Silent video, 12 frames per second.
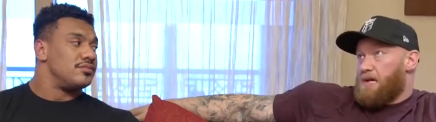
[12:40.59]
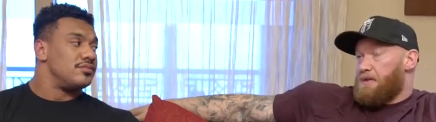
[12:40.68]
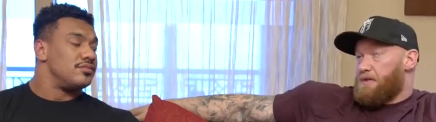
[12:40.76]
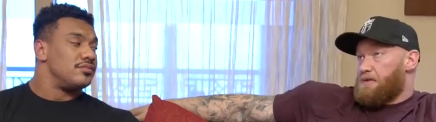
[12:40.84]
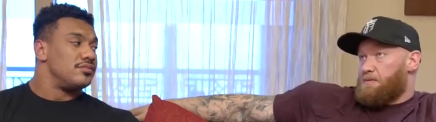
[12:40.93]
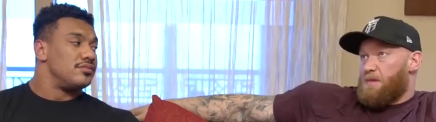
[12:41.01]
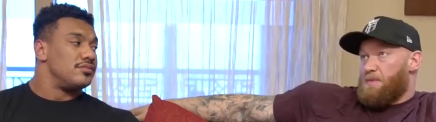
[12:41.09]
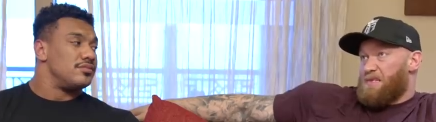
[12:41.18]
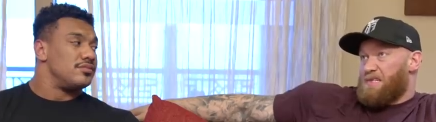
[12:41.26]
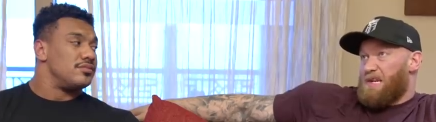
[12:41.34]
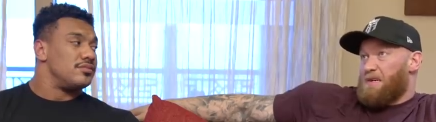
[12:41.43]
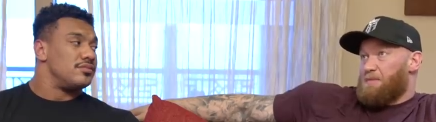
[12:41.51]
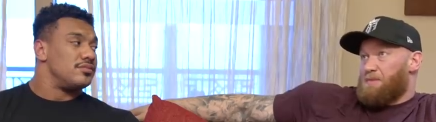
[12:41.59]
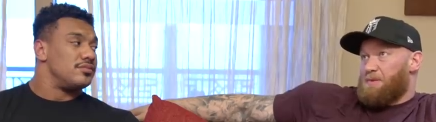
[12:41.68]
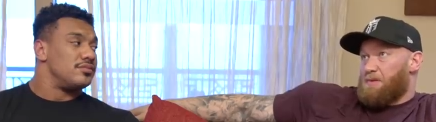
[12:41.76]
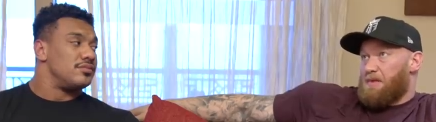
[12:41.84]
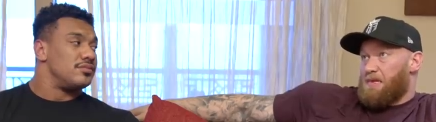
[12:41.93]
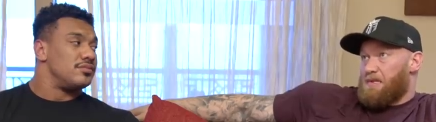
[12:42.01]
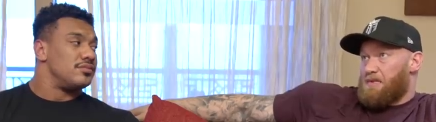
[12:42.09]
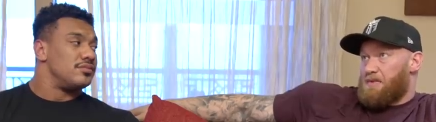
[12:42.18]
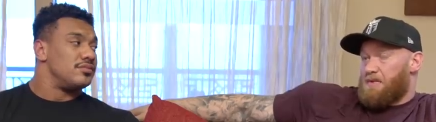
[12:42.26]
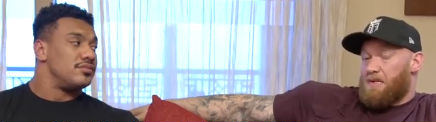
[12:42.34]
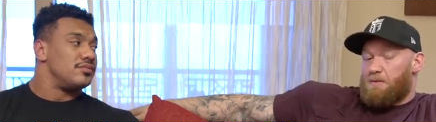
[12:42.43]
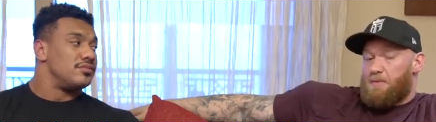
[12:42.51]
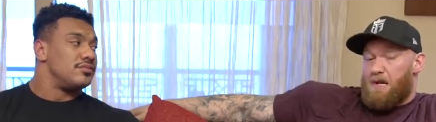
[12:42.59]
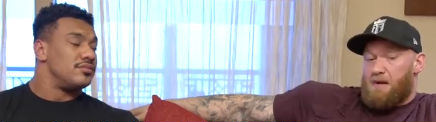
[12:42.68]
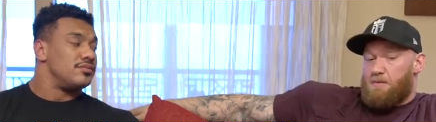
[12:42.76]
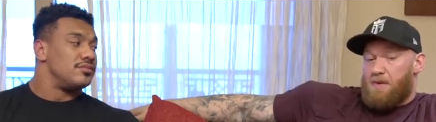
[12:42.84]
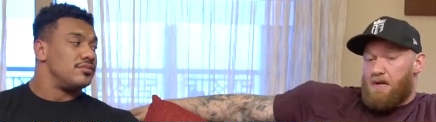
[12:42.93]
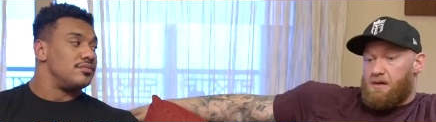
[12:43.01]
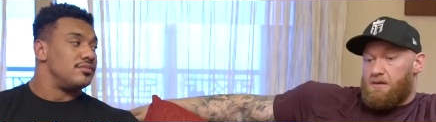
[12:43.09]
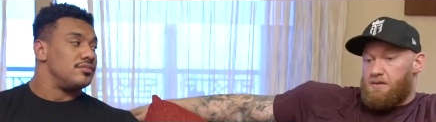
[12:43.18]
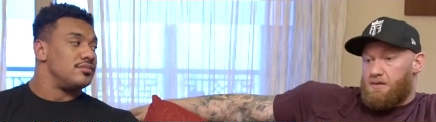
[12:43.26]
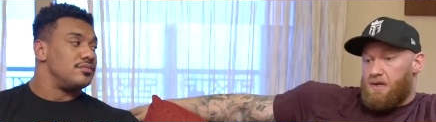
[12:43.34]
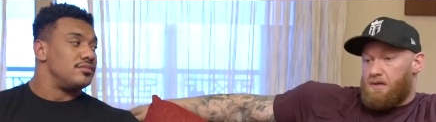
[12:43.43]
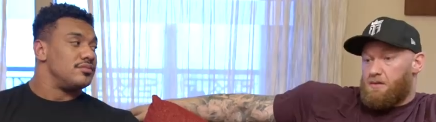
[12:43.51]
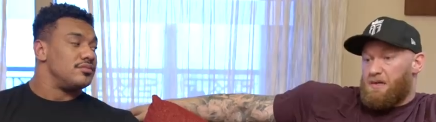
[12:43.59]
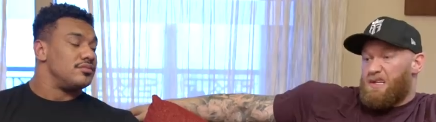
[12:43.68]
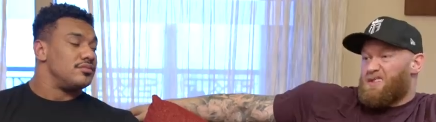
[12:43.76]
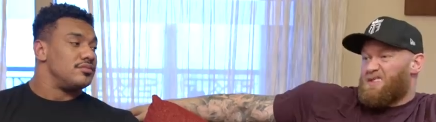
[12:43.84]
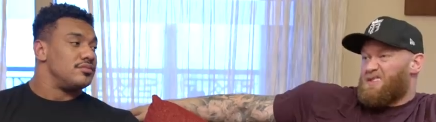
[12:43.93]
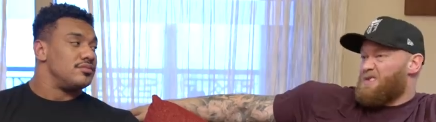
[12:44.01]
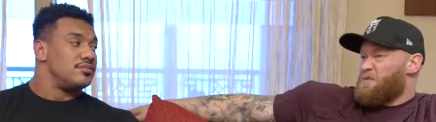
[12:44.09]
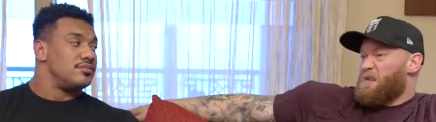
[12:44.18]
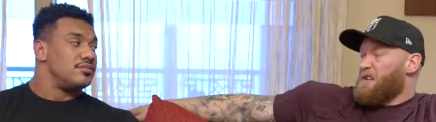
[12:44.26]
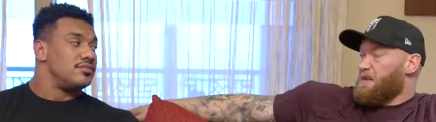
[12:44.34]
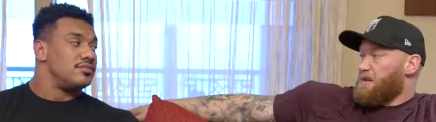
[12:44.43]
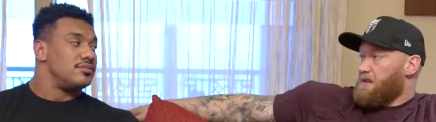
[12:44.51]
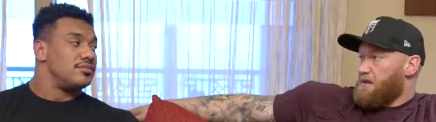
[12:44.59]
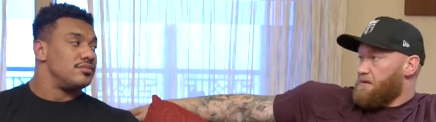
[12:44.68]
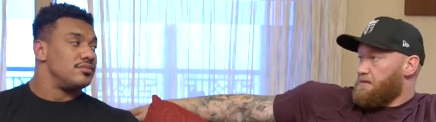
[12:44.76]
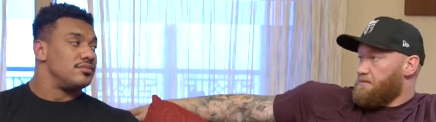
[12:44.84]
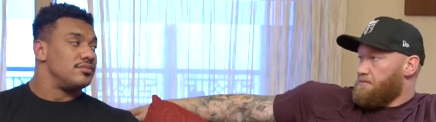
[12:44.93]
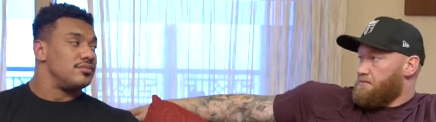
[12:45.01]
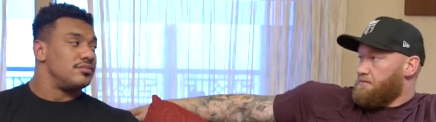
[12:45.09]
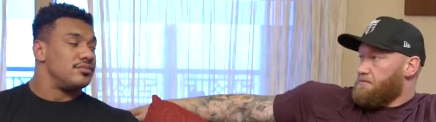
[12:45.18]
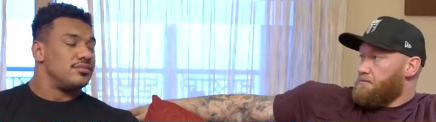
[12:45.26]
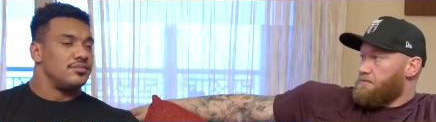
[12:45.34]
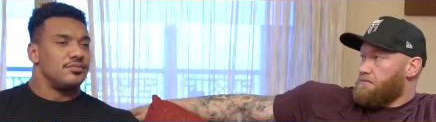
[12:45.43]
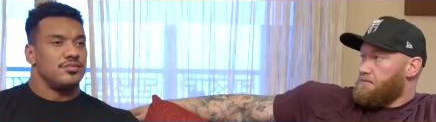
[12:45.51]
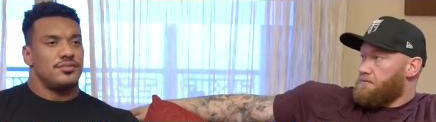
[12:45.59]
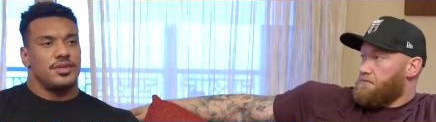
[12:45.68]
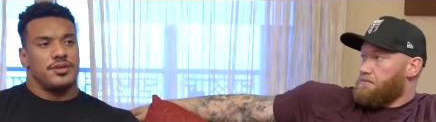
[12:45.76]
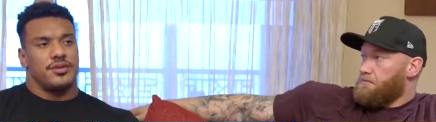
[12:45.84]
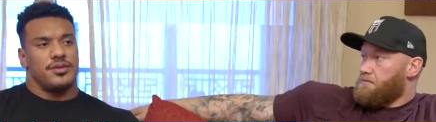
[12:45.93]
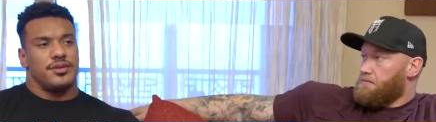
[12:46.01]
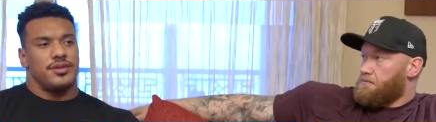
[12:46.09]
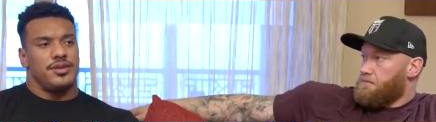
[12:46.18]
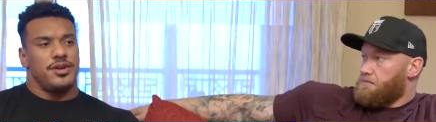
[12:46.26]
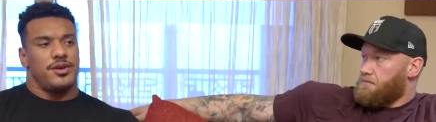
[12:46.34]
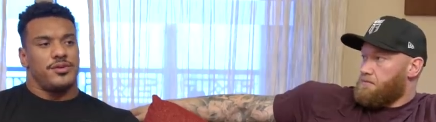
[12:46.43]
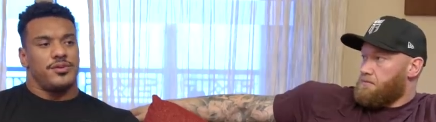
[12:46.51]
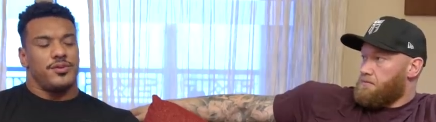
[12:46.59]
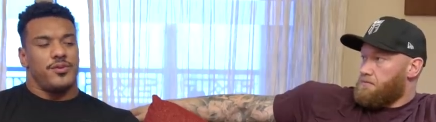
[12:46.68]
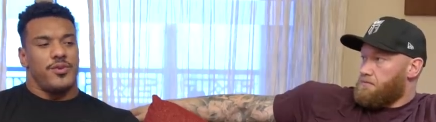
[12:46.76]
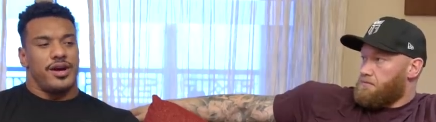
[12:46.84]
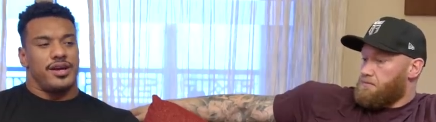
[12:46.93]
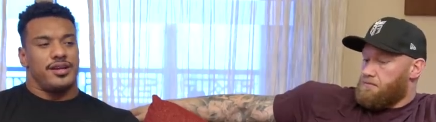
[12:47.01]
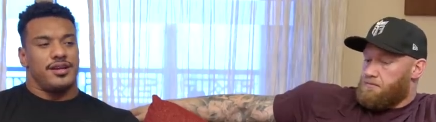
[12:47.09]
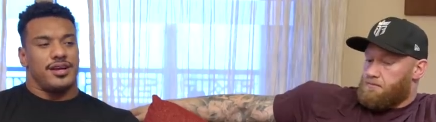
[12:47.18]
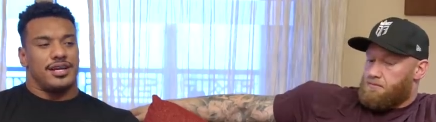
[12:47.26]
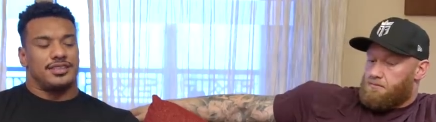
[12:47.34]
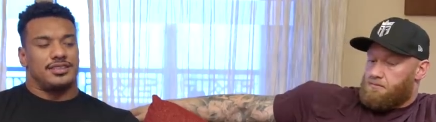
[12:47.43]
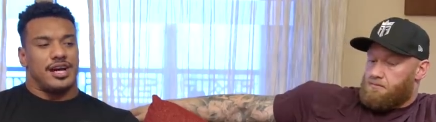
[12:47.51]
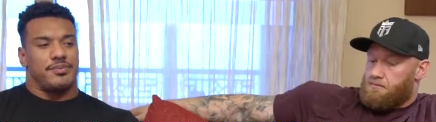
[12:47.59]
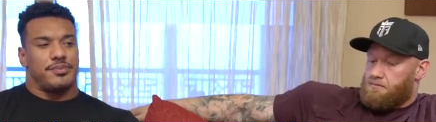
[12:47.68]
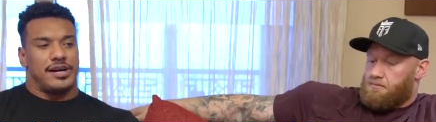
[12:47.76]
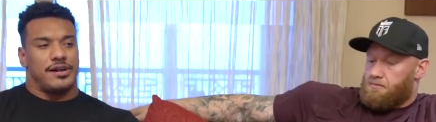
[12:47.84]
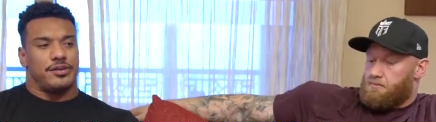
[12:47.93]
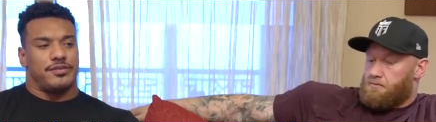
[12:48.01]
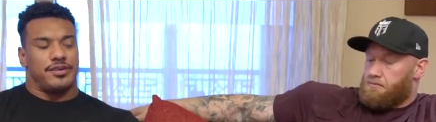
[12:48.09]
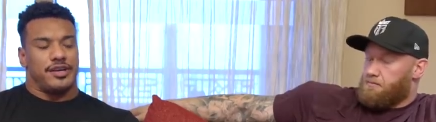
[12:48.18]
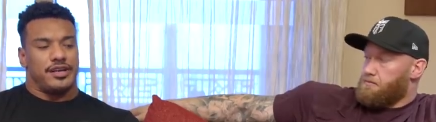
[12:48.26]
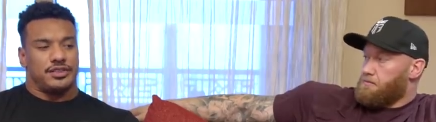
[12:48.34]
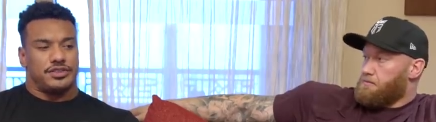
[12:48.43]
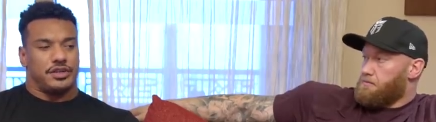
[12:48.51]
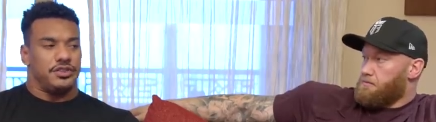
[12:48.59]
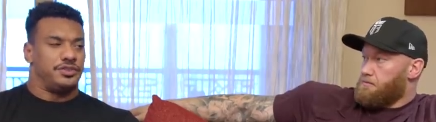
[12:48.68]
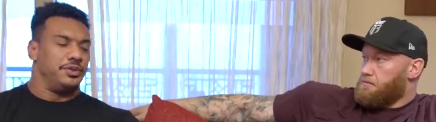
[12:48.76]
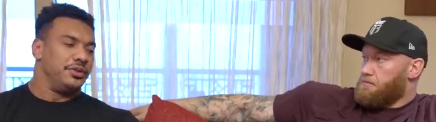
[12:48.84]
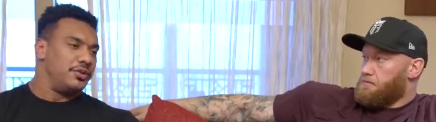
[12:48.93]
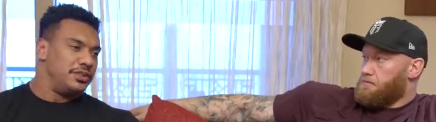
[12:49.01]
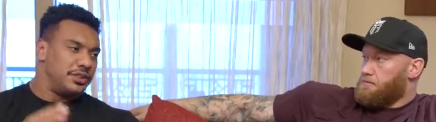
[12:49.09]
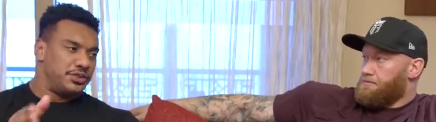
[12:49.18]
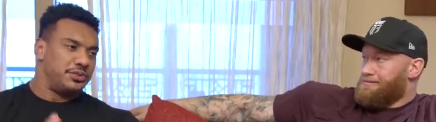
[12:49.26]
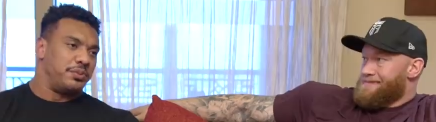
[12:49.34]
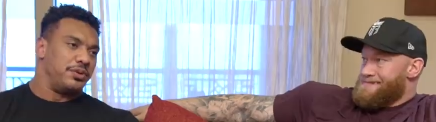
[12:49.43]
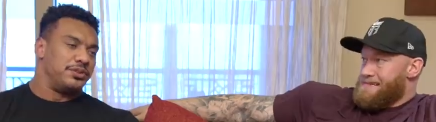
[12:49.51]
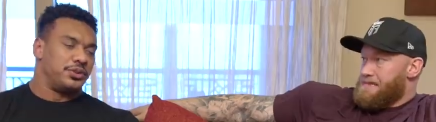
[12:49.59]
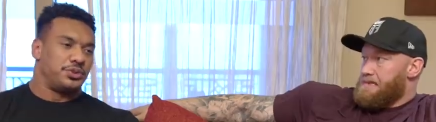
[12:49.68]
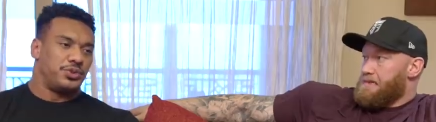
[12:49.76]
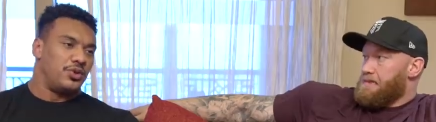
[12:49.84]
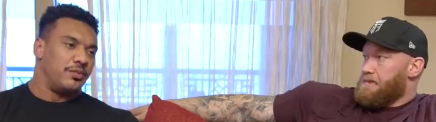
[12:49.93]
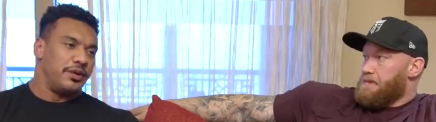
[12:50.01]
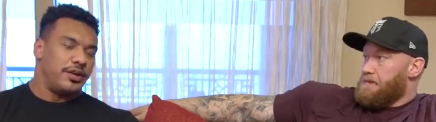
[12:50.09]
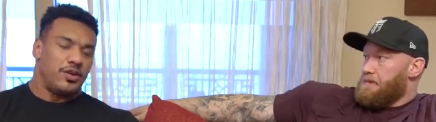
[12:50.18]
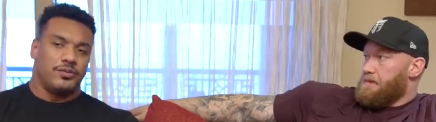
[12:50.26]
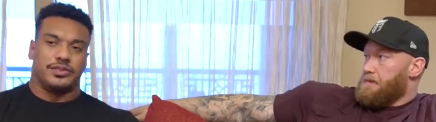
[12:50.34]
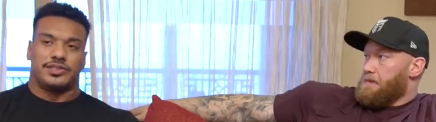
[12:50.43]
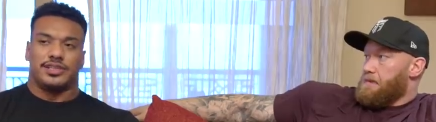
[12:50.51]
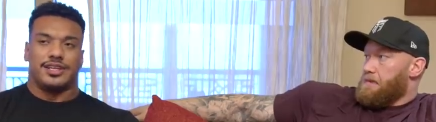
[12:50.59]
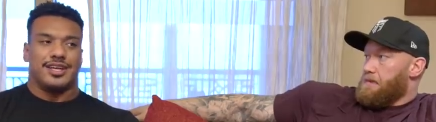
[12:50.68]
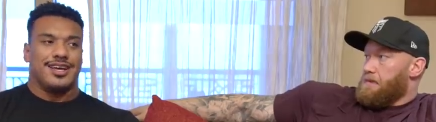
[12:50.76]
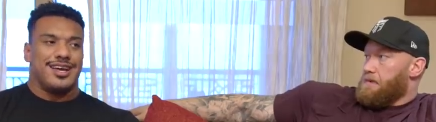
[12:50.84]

Speaker 1: and my, my shape is getting better and better. So I don't need the sprinting. I think.
Speaker 2: You know, when I stopped powerlifting and started doing all these other sports, like strongman, arm wrestling,